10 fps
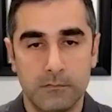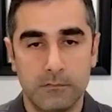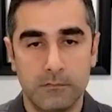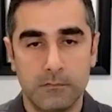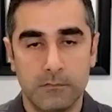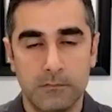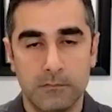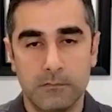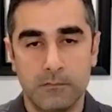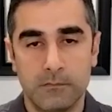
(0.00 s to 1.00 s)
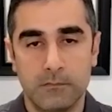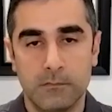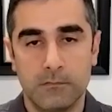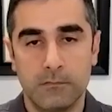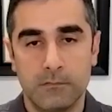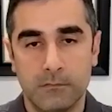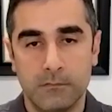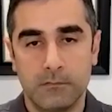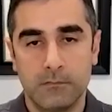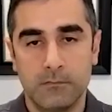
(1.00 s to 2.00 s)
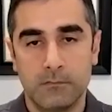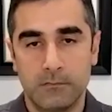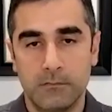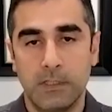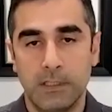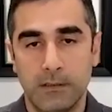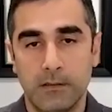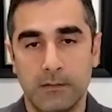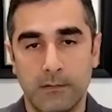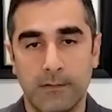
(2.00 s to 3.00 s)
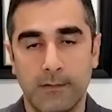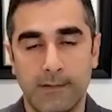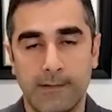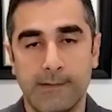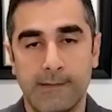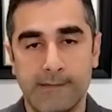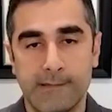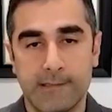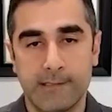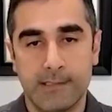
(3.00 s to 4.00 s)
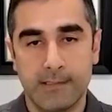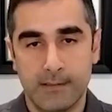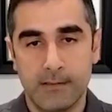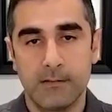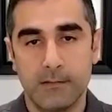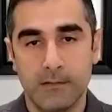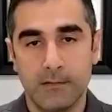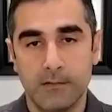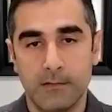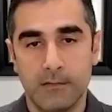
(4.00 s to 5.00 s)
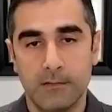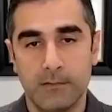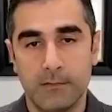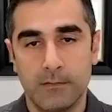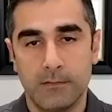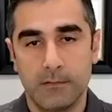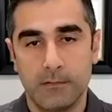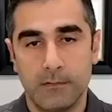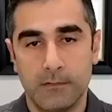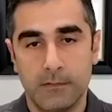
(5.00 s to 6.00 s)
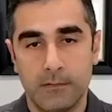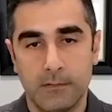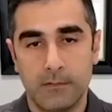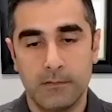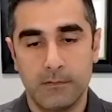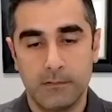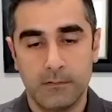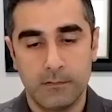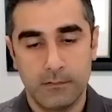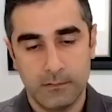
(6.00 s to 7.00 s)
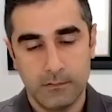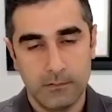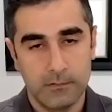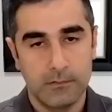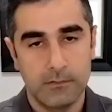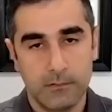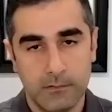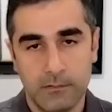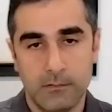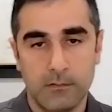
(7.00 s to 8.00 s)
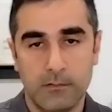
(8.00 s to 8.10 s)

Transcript: No words are spoken by the person on screen.